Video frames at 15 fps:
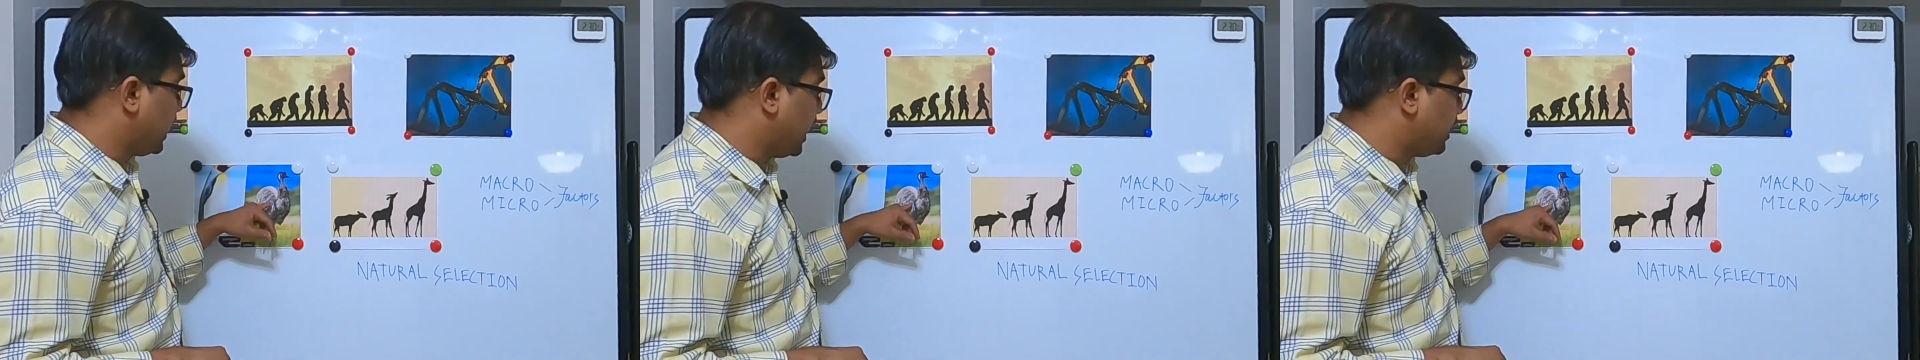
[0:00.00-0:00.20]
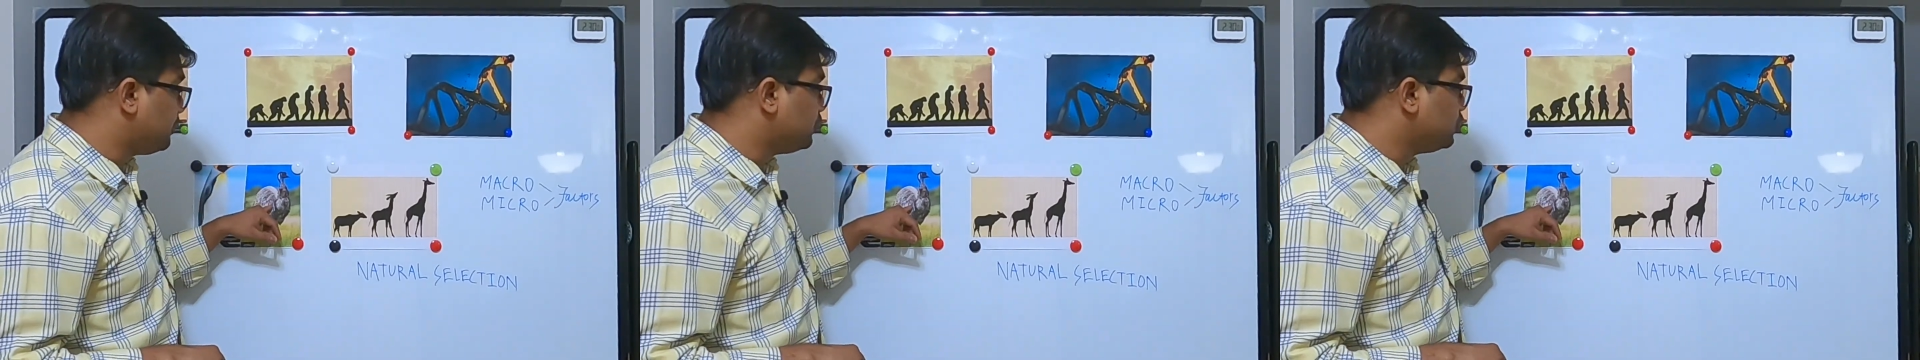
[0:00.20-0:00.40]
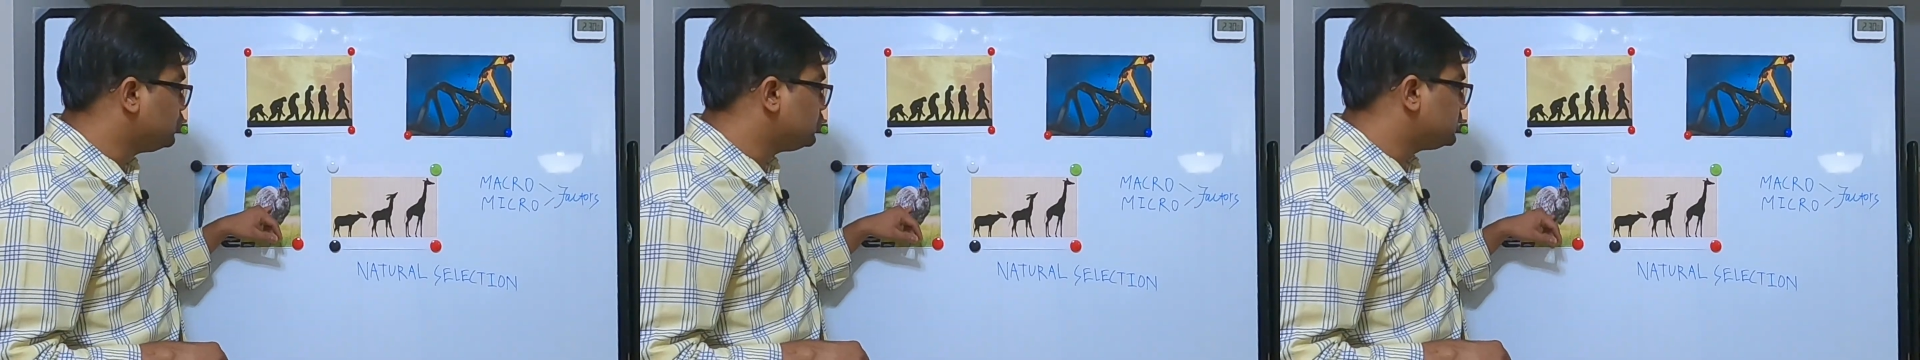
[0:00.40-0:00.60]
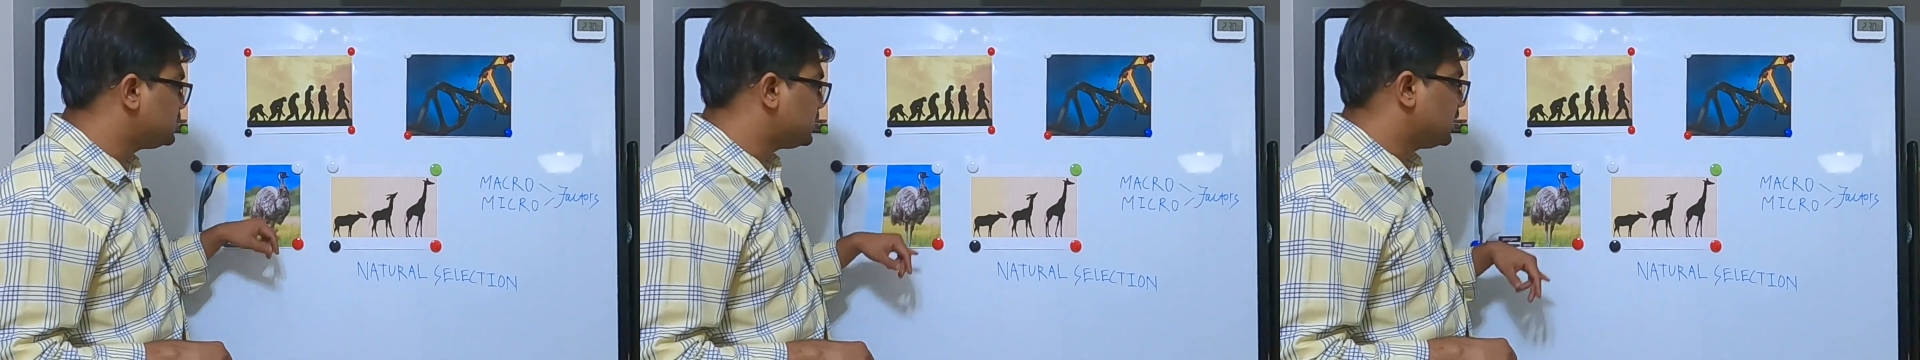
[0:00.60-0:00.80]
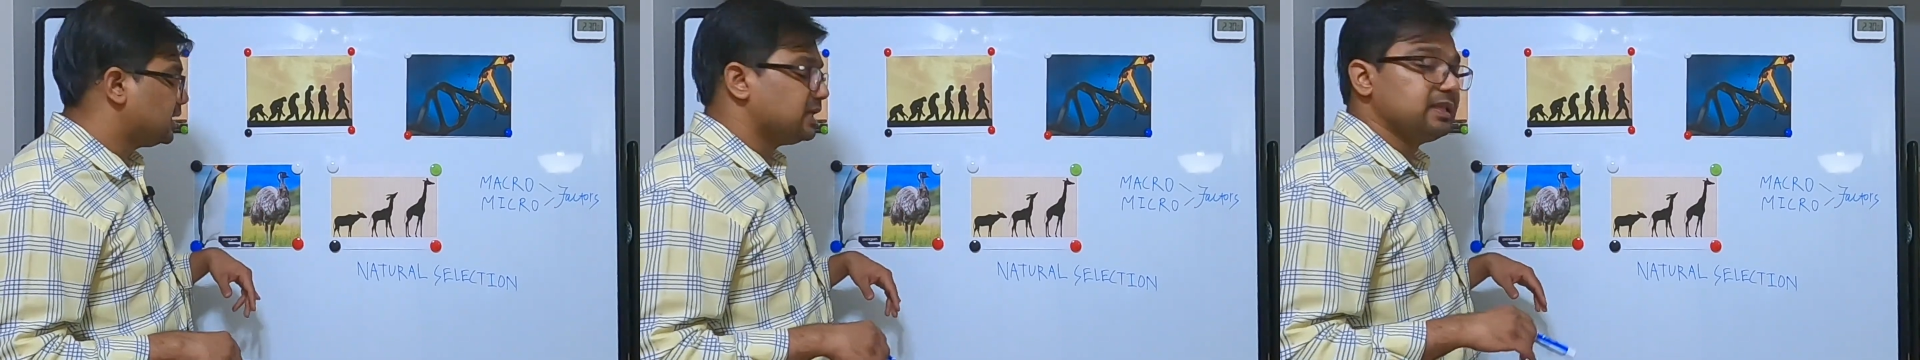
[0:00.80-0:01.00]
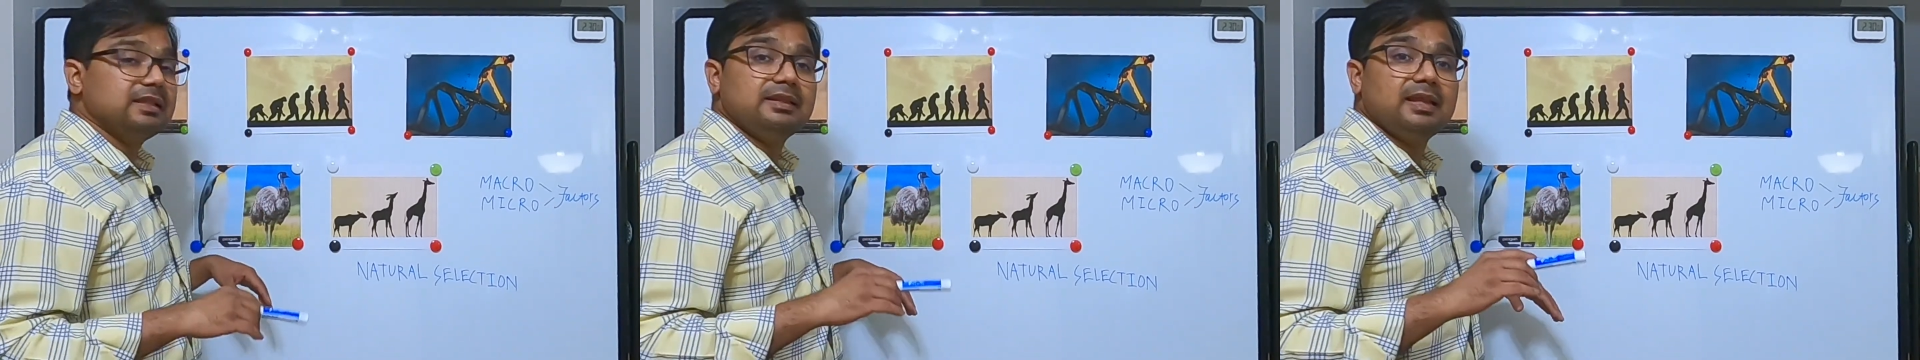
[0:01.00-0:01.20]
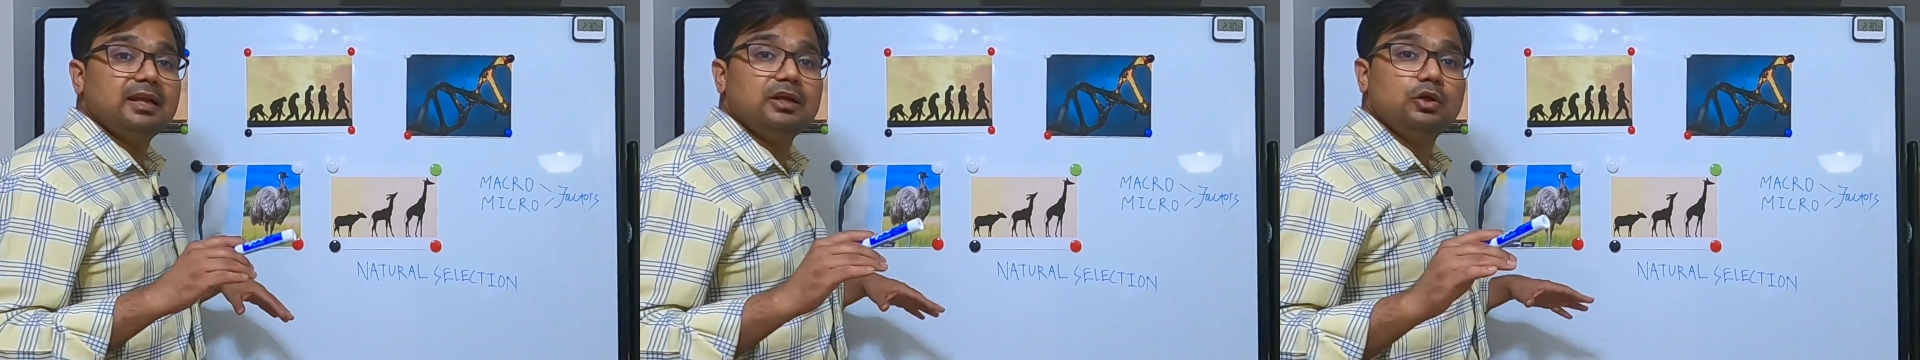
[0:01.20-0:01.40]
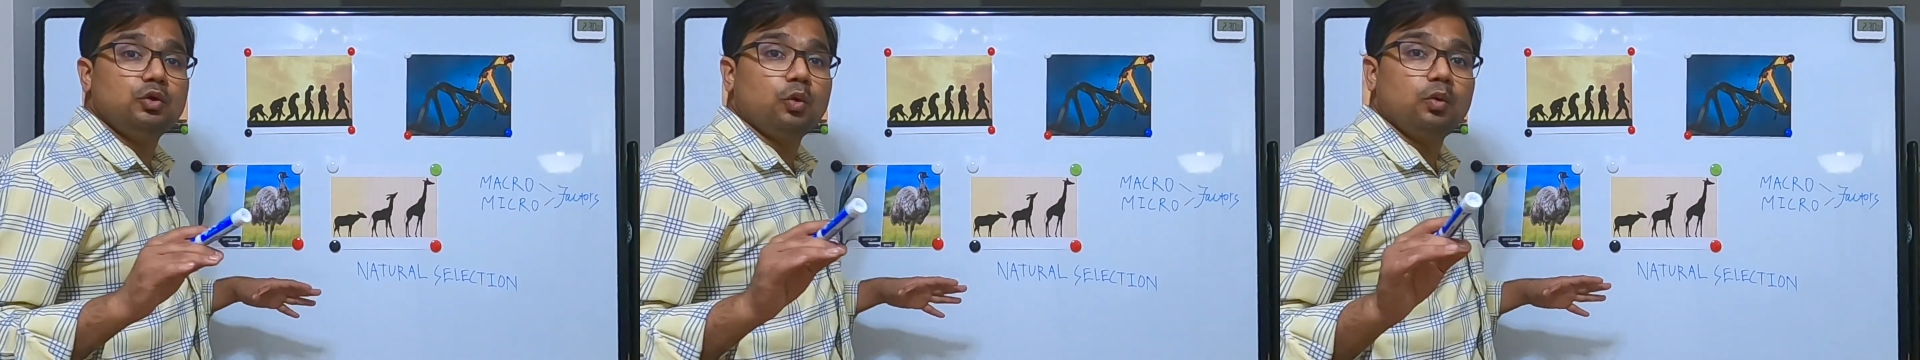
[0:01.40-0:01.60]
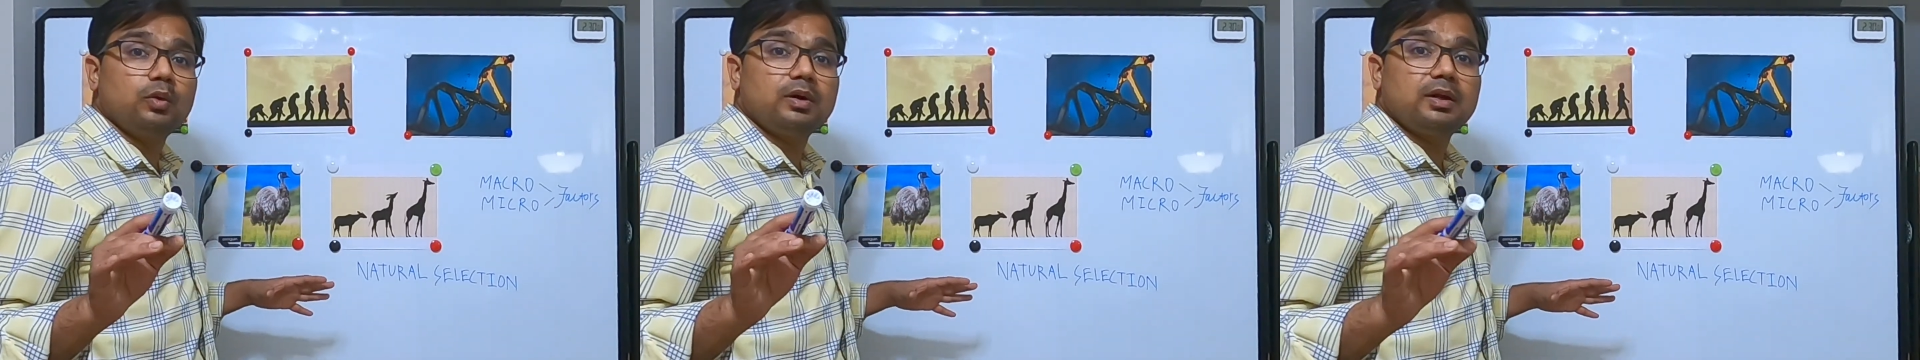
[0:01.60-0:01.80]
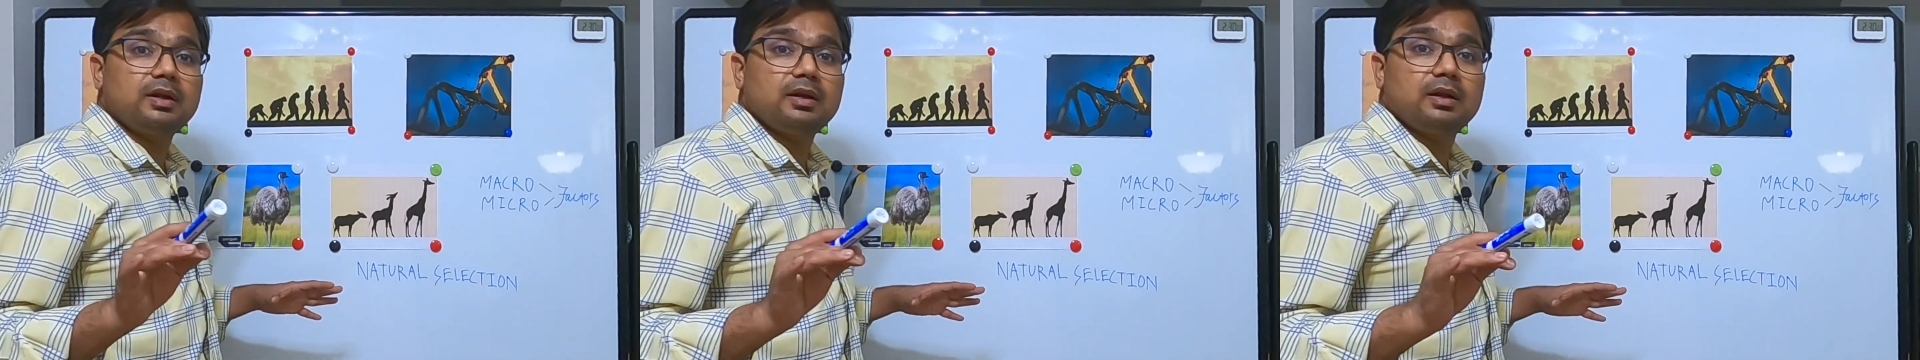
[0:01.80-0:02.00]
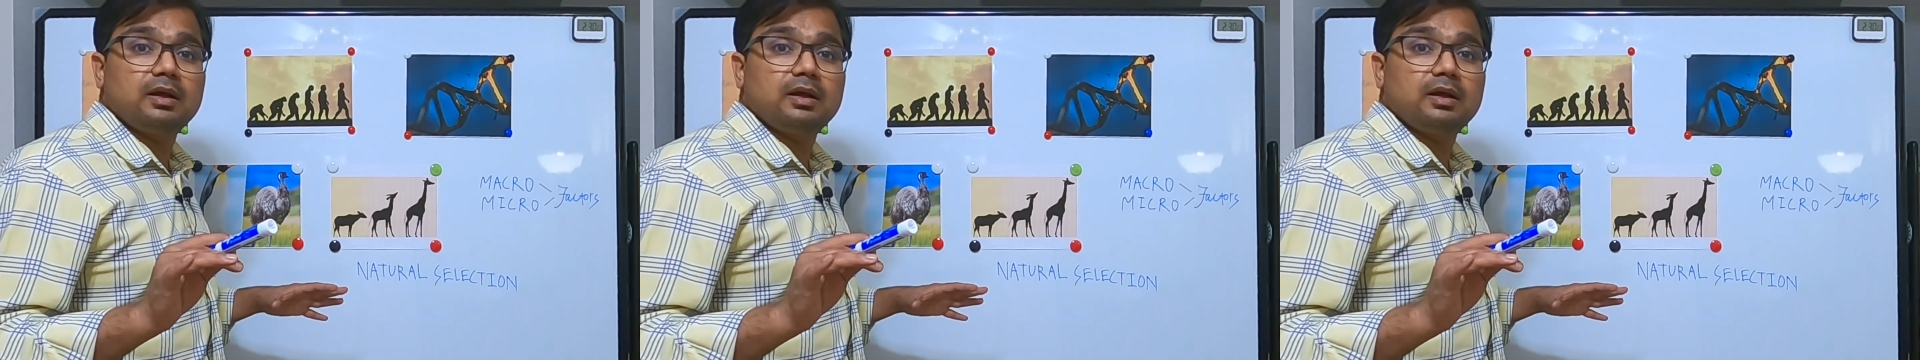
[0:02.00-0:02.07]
Emus, they don't